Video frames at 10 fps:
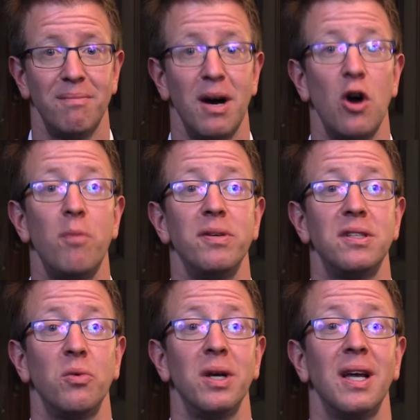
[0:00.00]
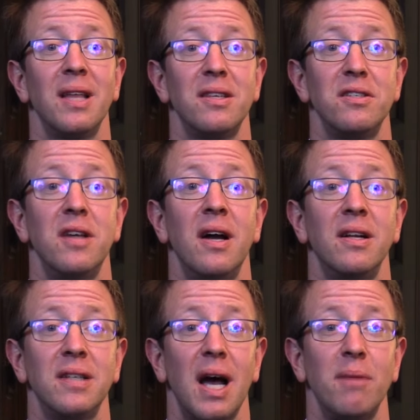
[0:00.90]
My hope is that we can get this done
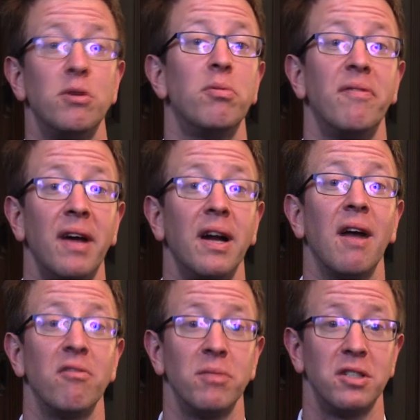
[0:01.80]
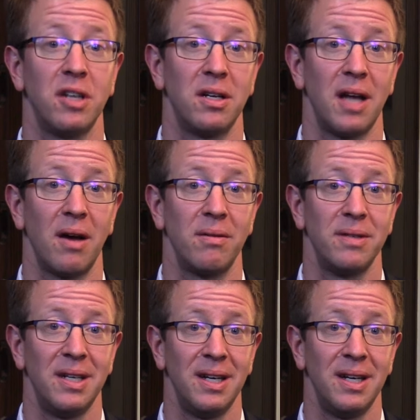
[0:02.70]
in time to prevent a government shutdown.